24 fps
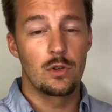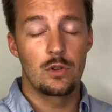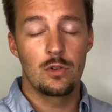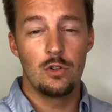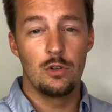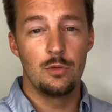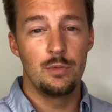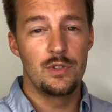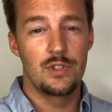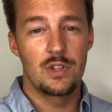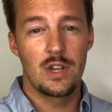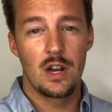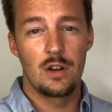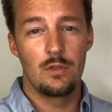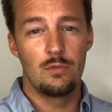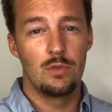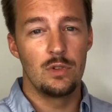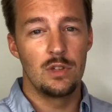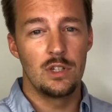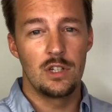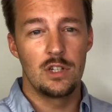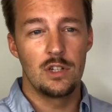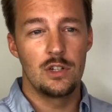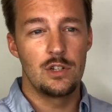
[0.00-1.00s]
Colby's got a
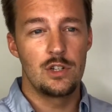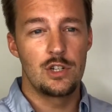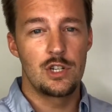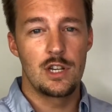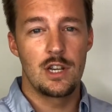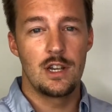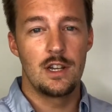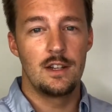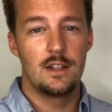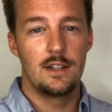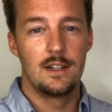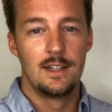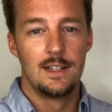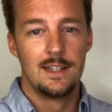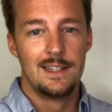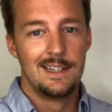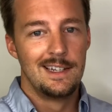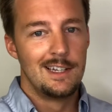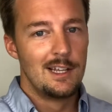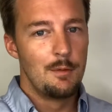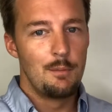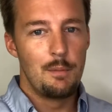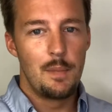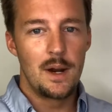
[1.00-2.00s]
really good chin,
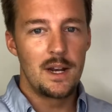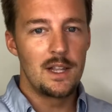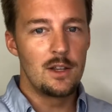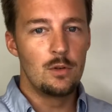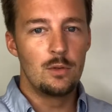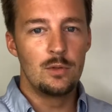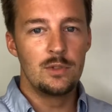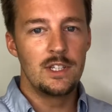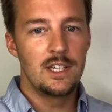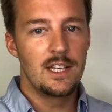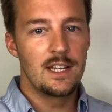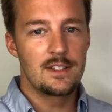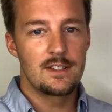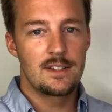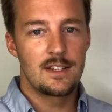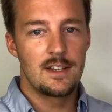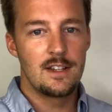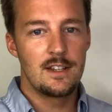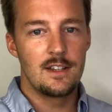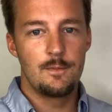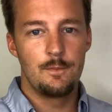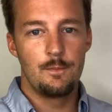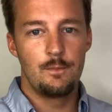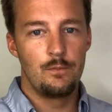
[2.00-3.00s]
but he only gets
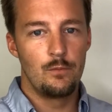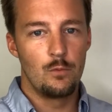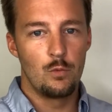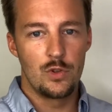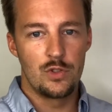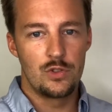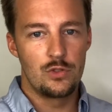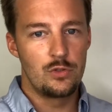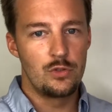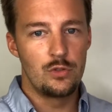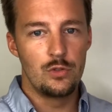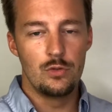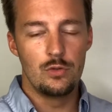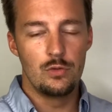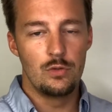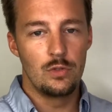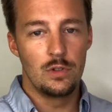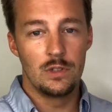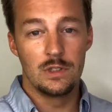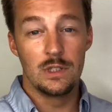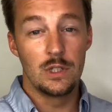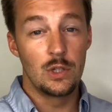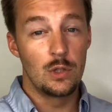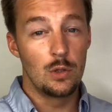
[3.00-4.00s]
hit with a
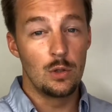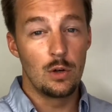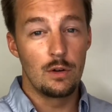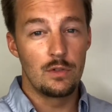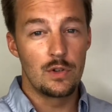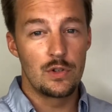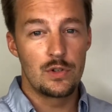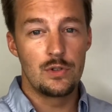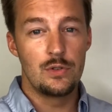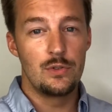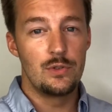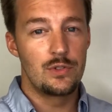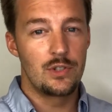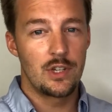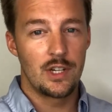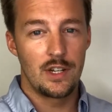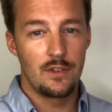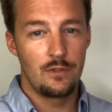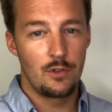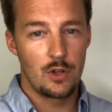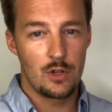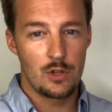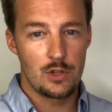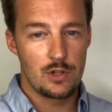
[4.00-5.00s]
little over 2
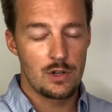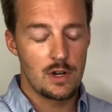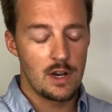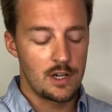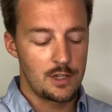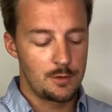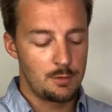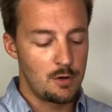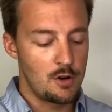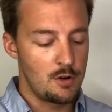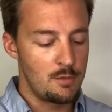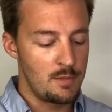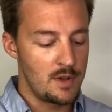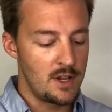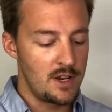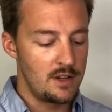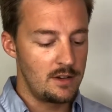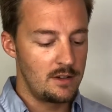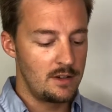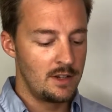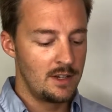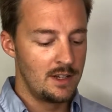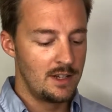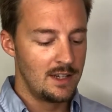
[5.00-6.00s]
significant strikes per
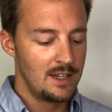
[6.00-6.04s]
minute.